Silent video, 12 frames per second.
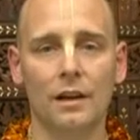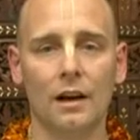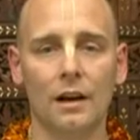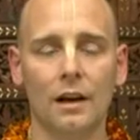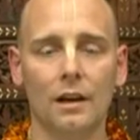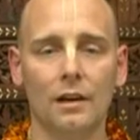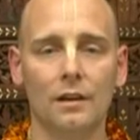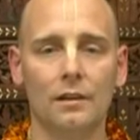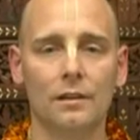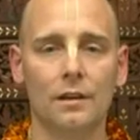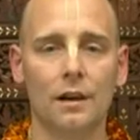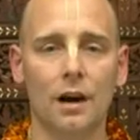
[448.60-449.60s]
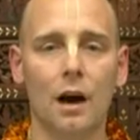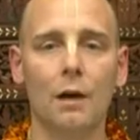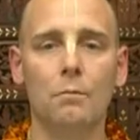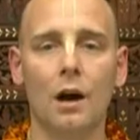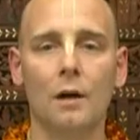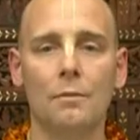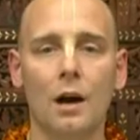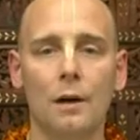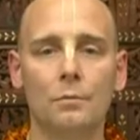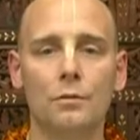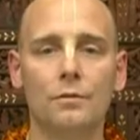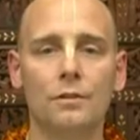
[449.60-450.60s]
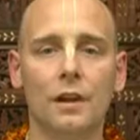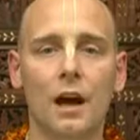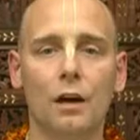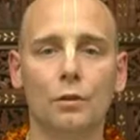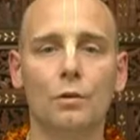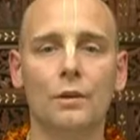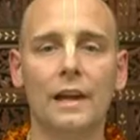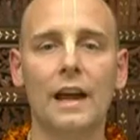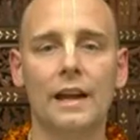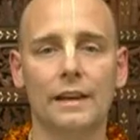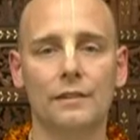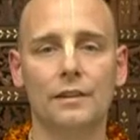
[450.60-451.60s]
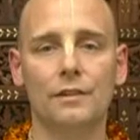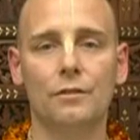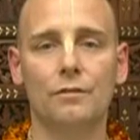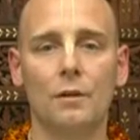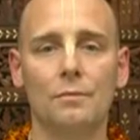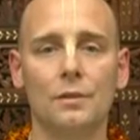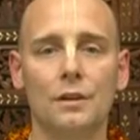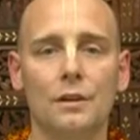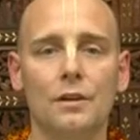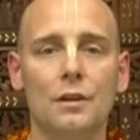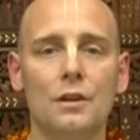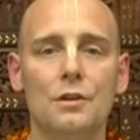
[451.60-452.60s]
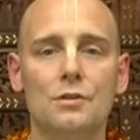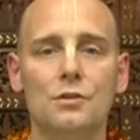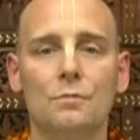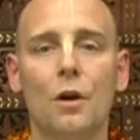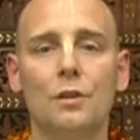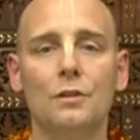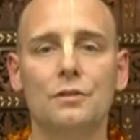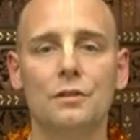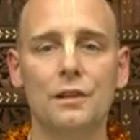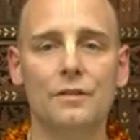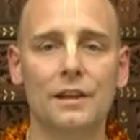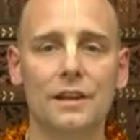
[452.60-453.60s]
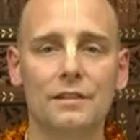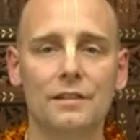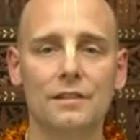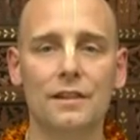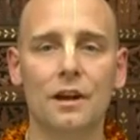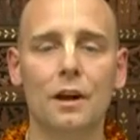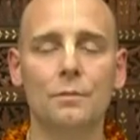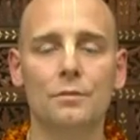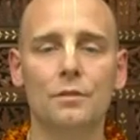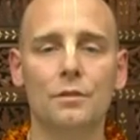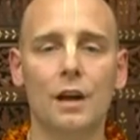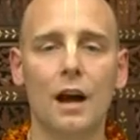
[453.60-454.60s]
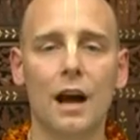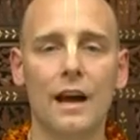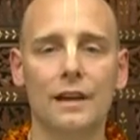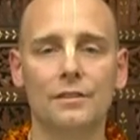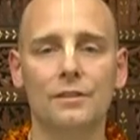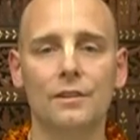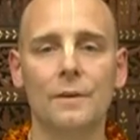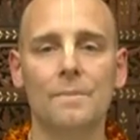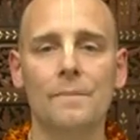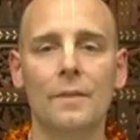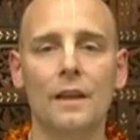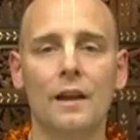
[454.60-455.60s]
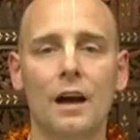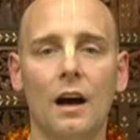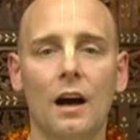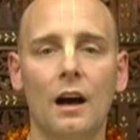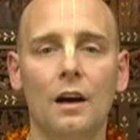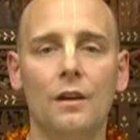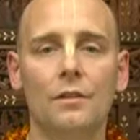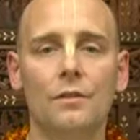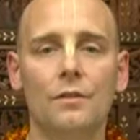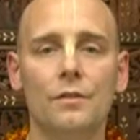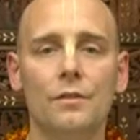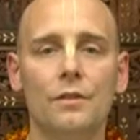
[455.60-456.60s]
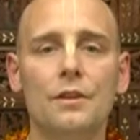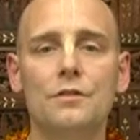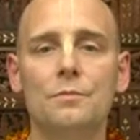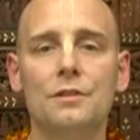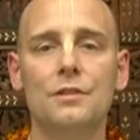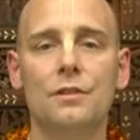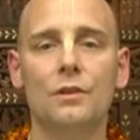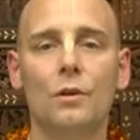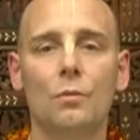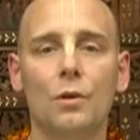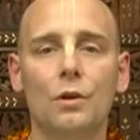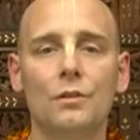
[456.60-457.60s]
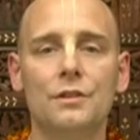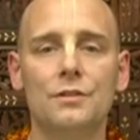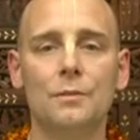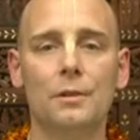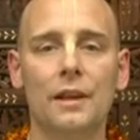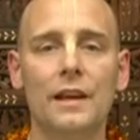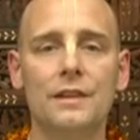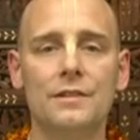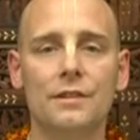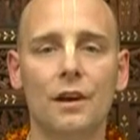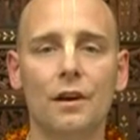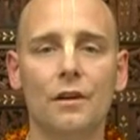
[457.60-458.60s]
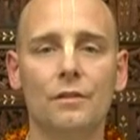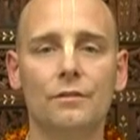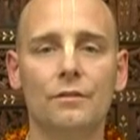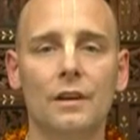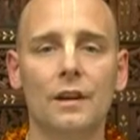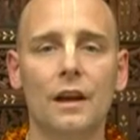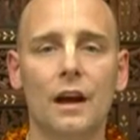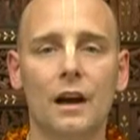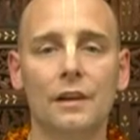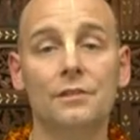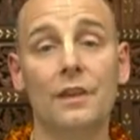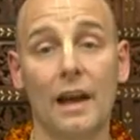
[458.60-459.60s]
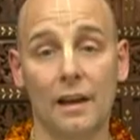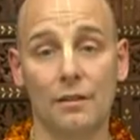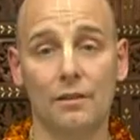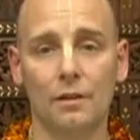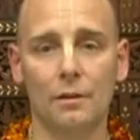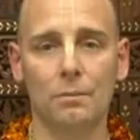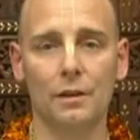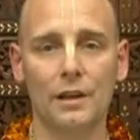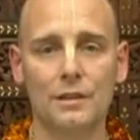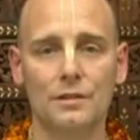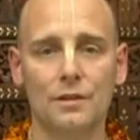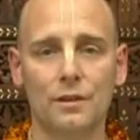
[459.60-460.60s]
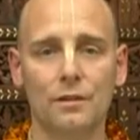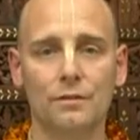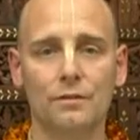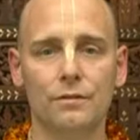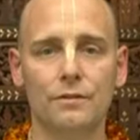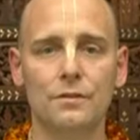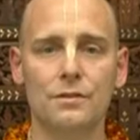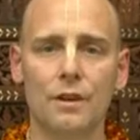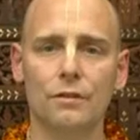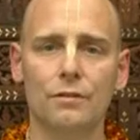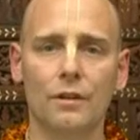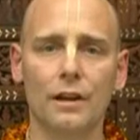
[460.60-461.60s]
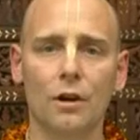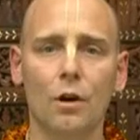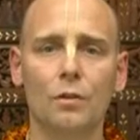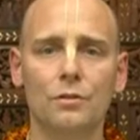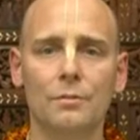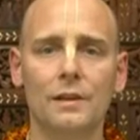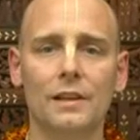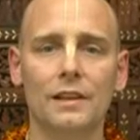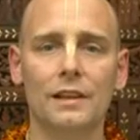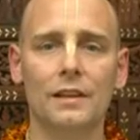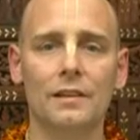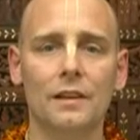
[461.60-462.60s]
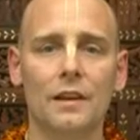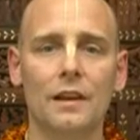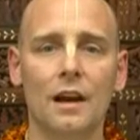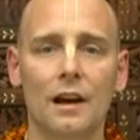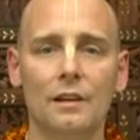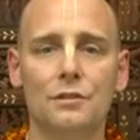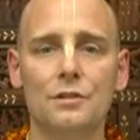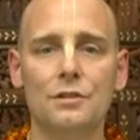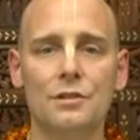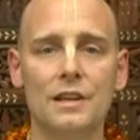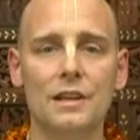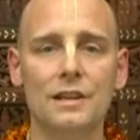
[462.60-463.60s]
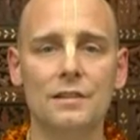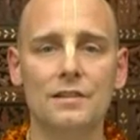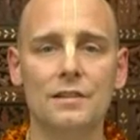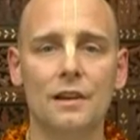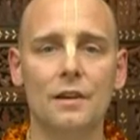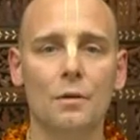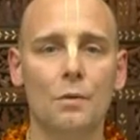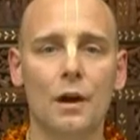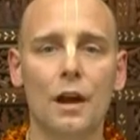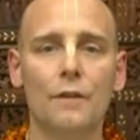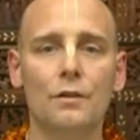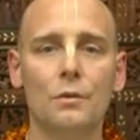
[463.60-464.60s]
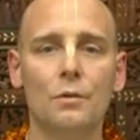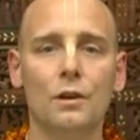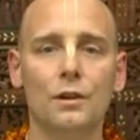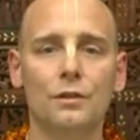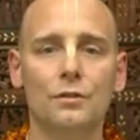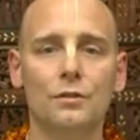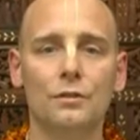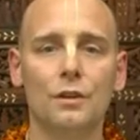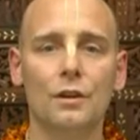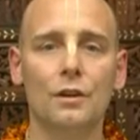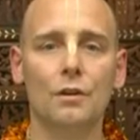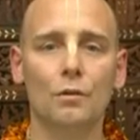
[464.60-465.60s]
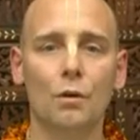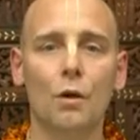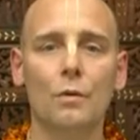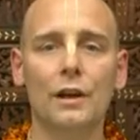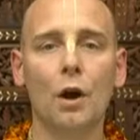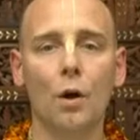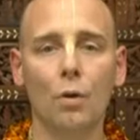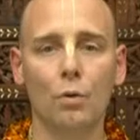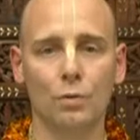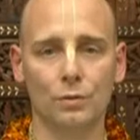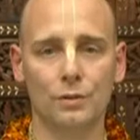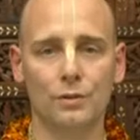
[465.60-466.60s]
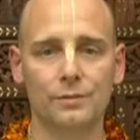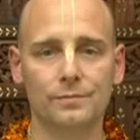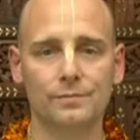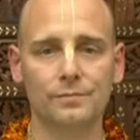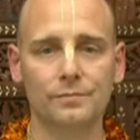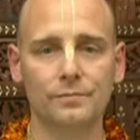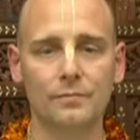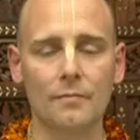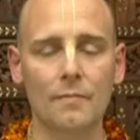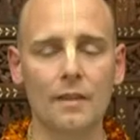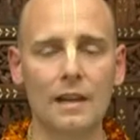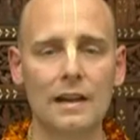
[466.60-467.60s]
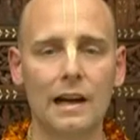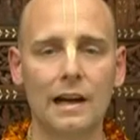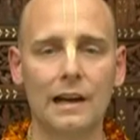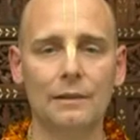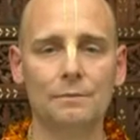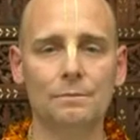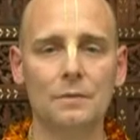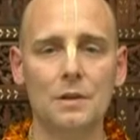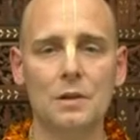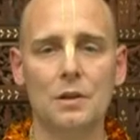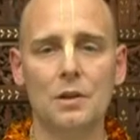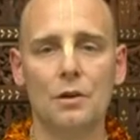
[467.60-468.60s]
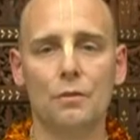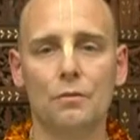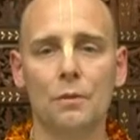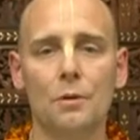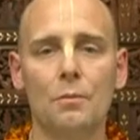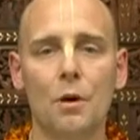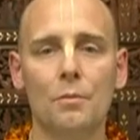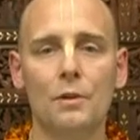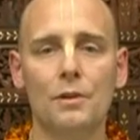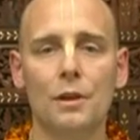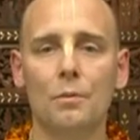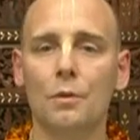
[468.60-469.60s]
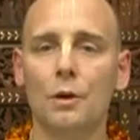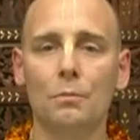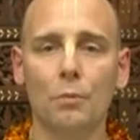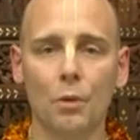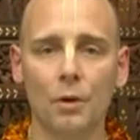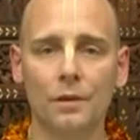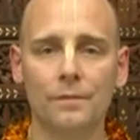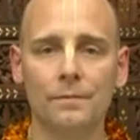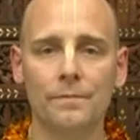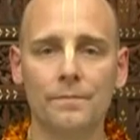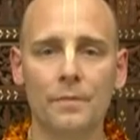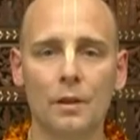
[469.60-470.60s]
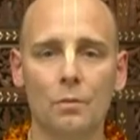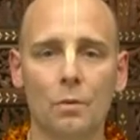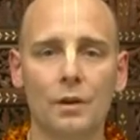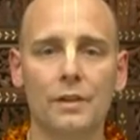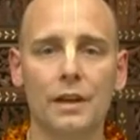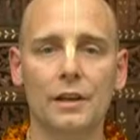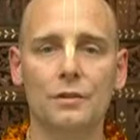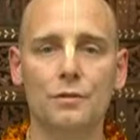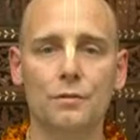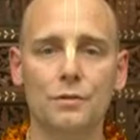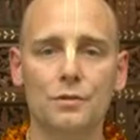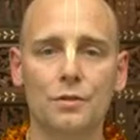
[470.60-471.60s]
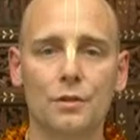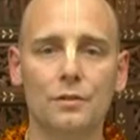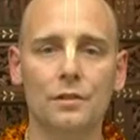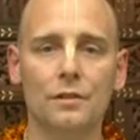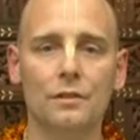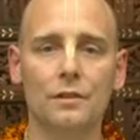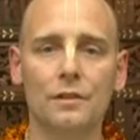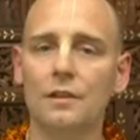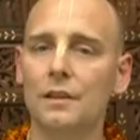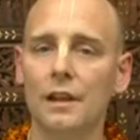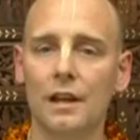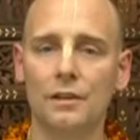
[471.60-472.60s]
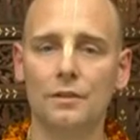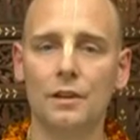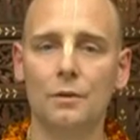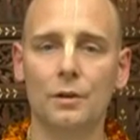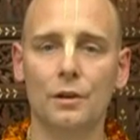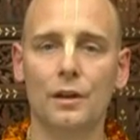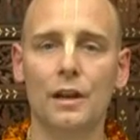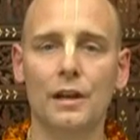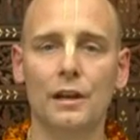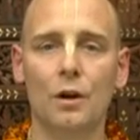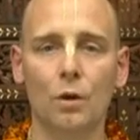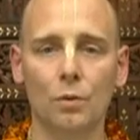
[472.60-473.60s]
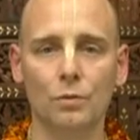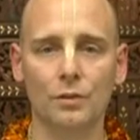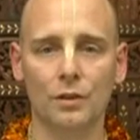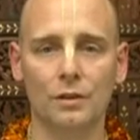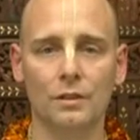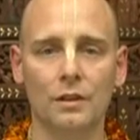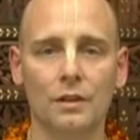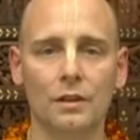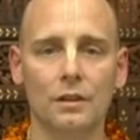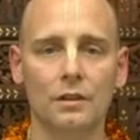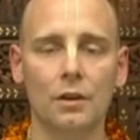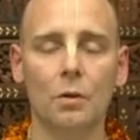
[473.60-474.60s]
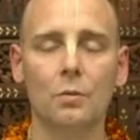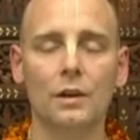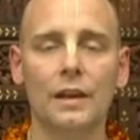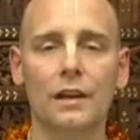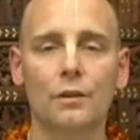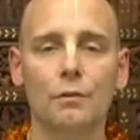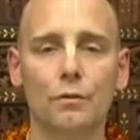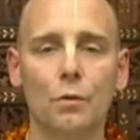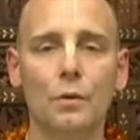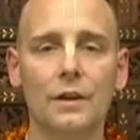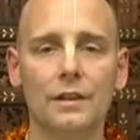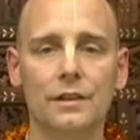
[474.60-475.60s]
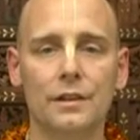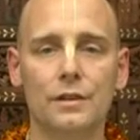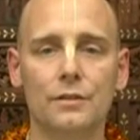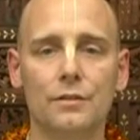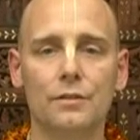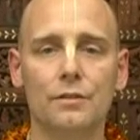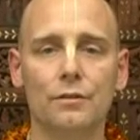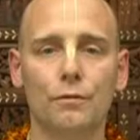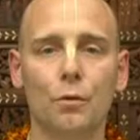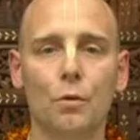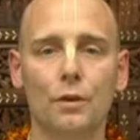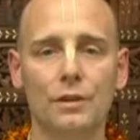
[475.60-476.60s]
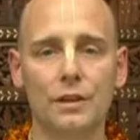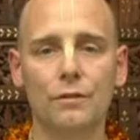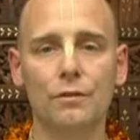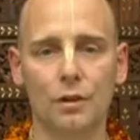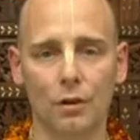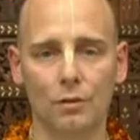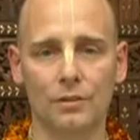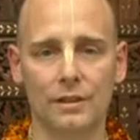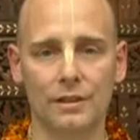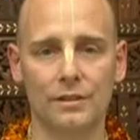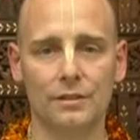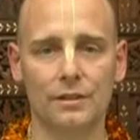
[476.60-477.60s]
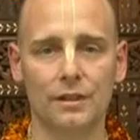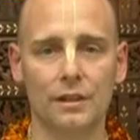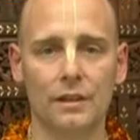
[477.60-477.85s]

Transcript: uh, Abrahma Bhuvana Loke, that from the smallest living entity up to the highest, uh, this material world is a place of uh, death, a place of suffering ultimately, a disease, where everyone is growing old. Um, from the moment that we're born, one thing is for certain, that is that we're getting older. No one can avoid these four difficulties